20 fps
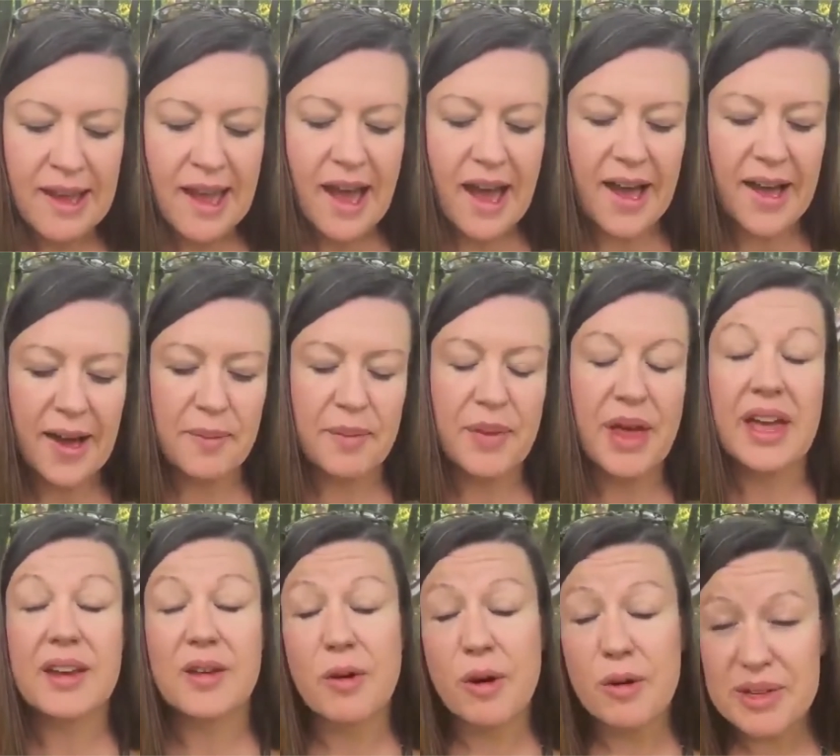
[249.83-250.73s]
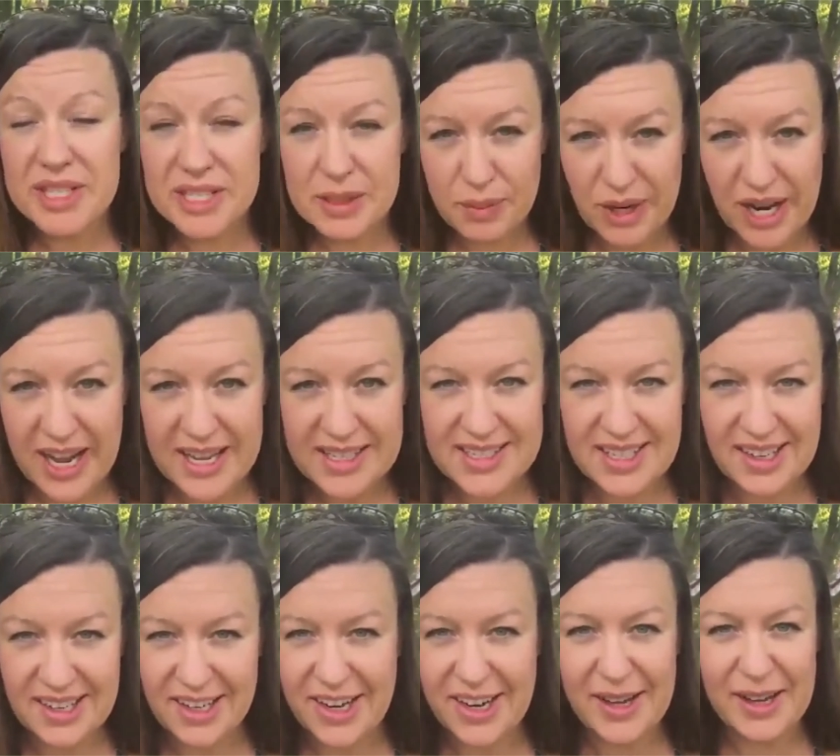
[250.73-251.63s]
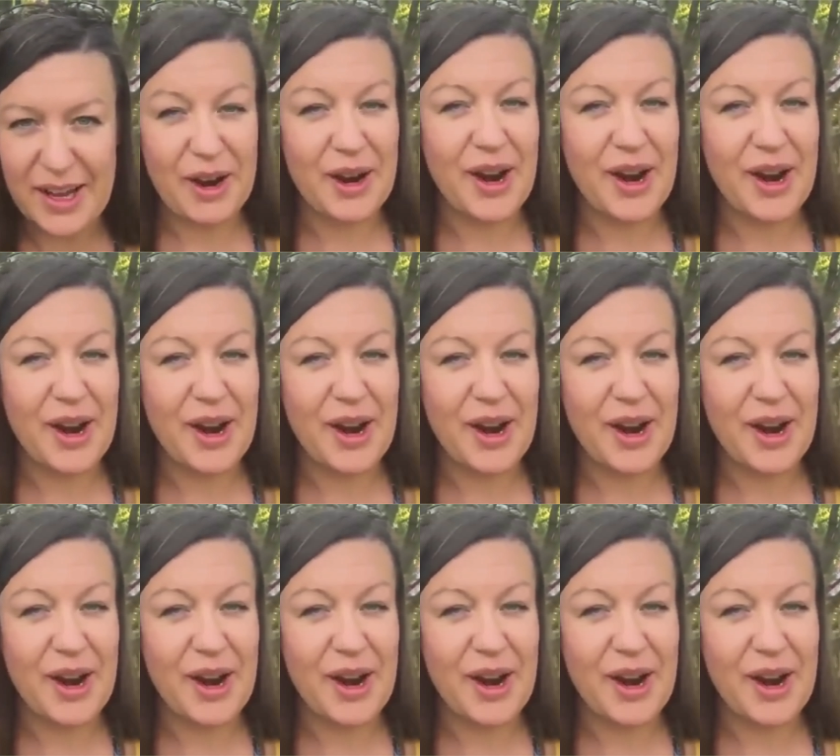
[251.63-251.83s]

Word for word: Um, and you won't be surprised, Sarah, or